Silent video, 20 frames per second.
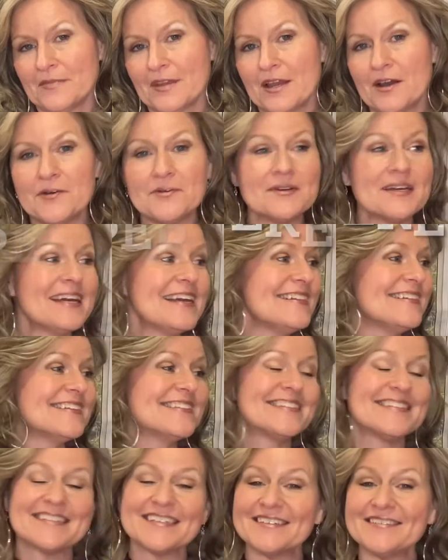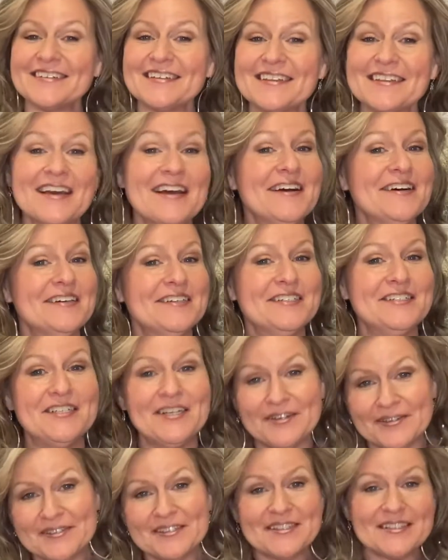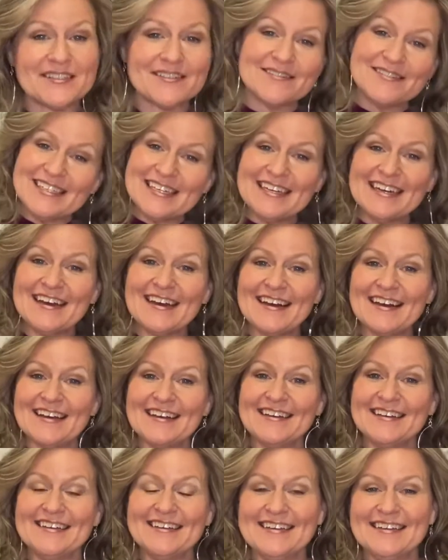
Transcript: Okay, let's start with Joe and Serena.